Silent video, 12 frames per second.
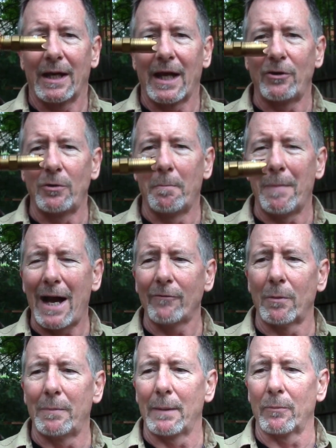Now you
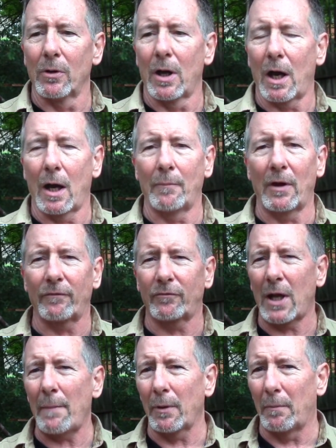may remember a
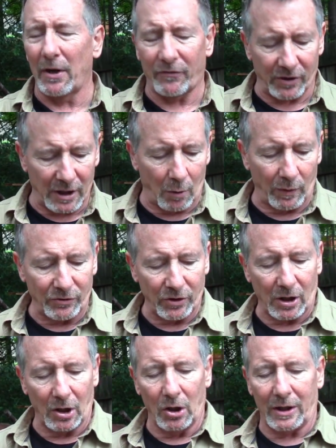couple of months ago we
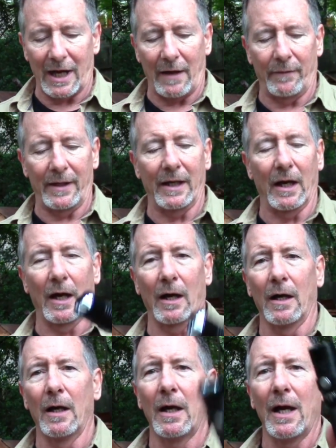took a look at the